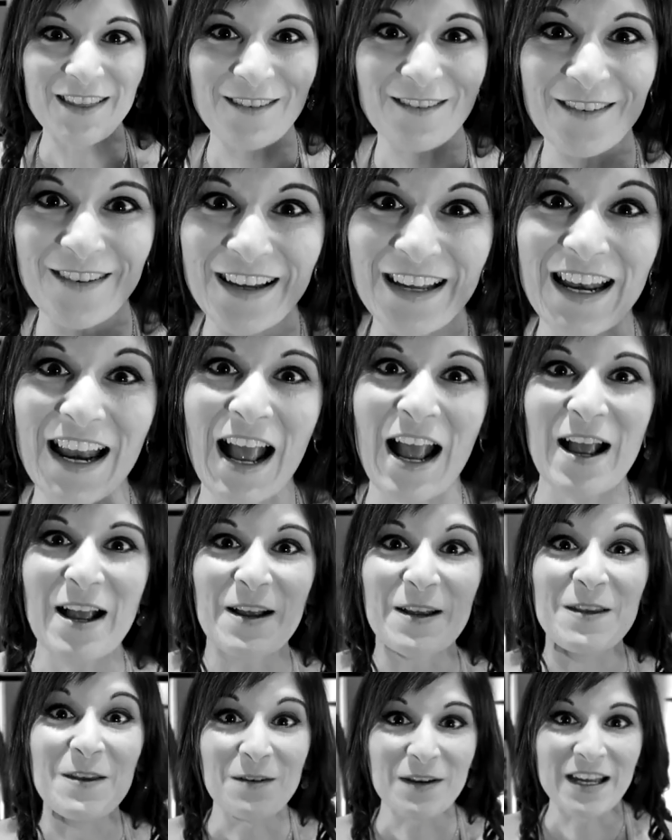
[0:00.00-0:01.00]
through it.
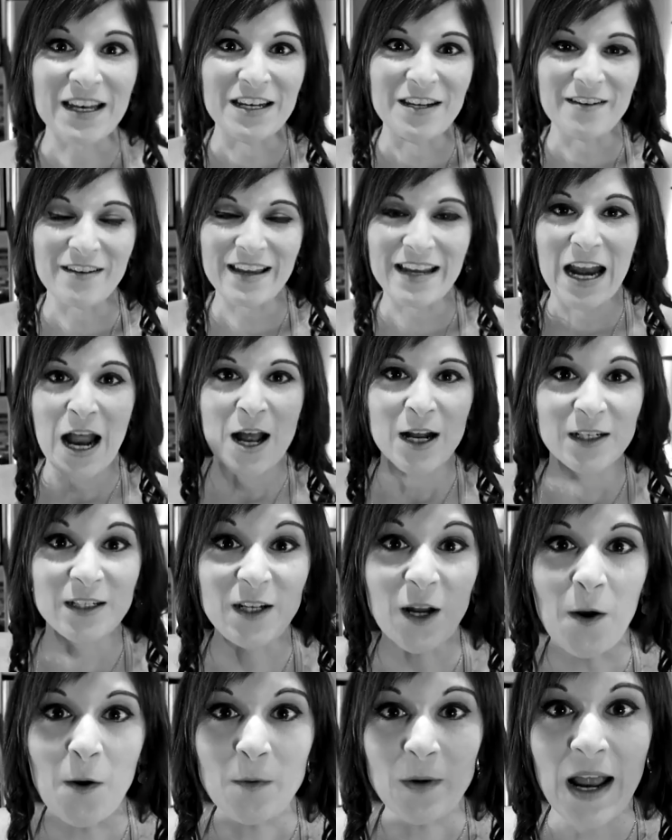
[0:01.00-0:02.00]
You can do it.
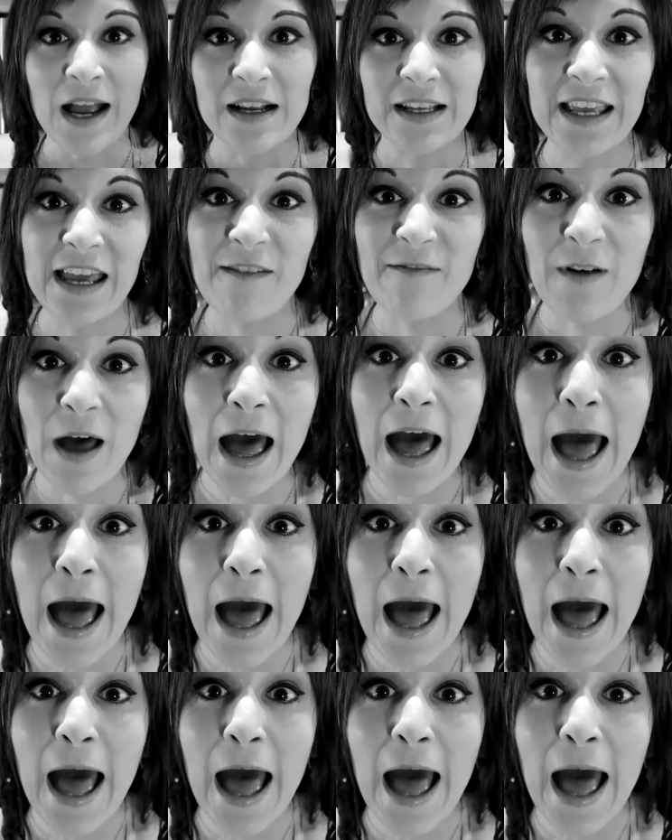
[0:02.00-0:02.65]
Don't give